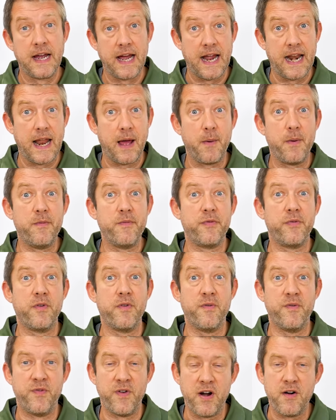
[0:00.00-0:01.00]
allowing for
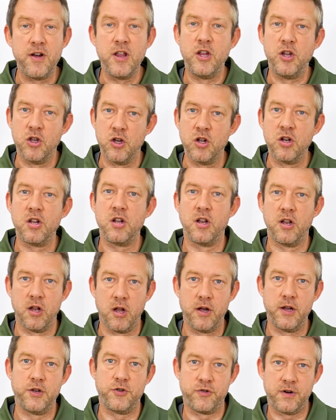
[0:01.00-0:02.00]
a very good
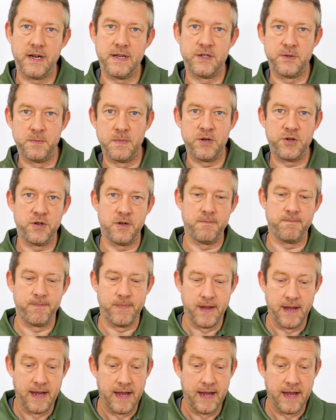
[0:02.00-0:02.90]
light transmission